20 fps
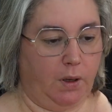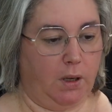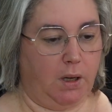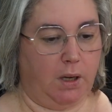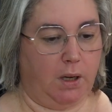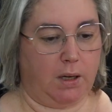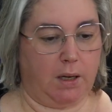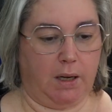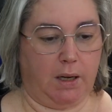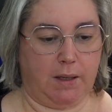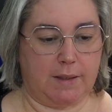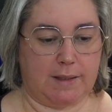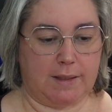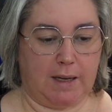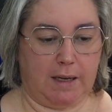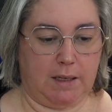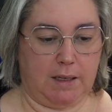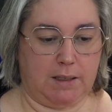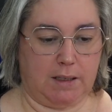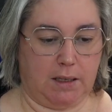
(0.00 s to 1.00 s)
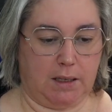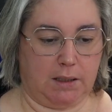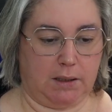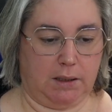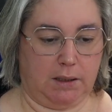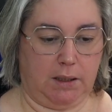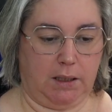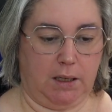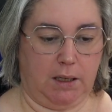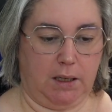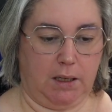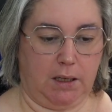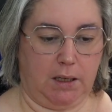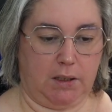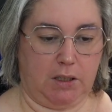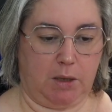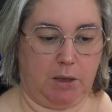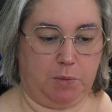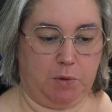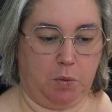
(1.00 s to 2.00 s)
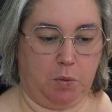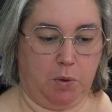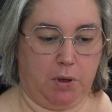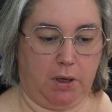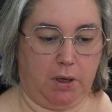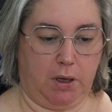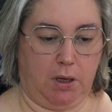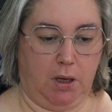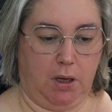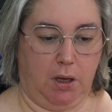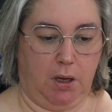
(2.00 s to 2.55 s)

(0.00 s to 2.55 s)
Okay, Scanner Darkly, Chapter 1.